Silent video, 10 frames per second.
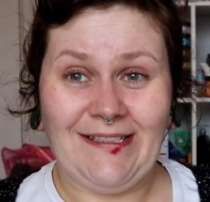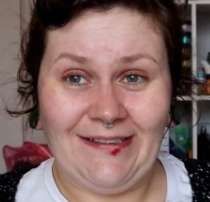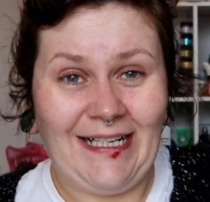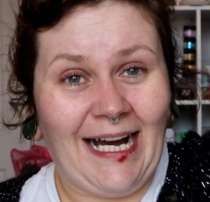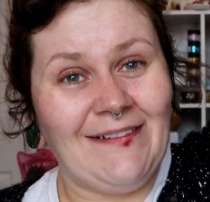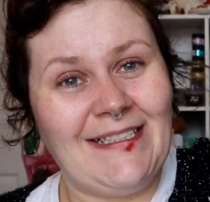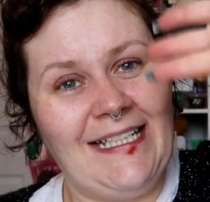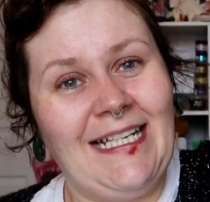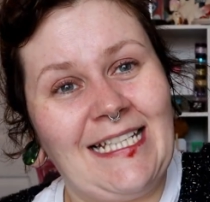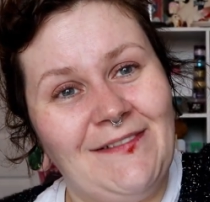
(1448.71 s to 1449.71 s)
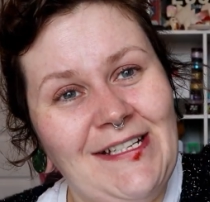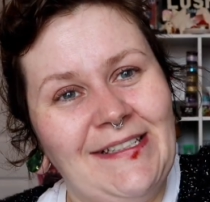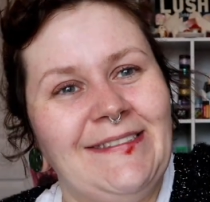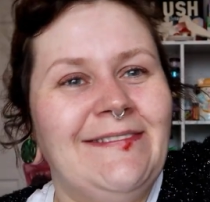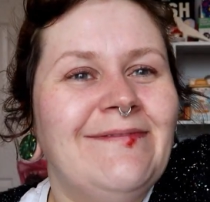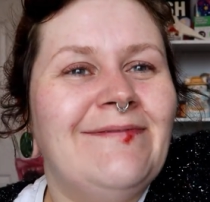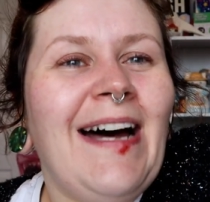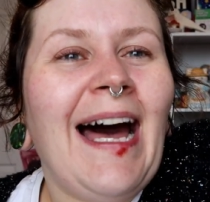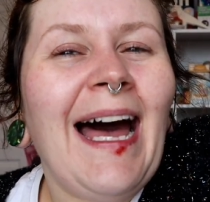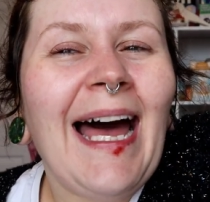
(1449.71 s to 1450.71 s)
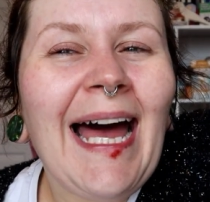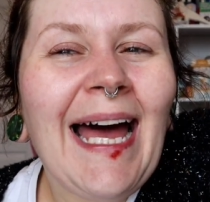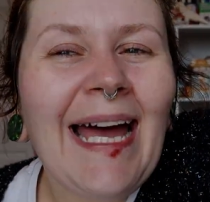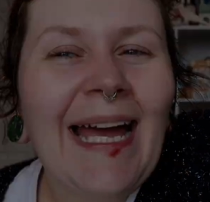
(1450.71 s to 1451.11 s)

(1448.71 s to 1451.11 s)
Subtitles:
So I will see you next video. Bye.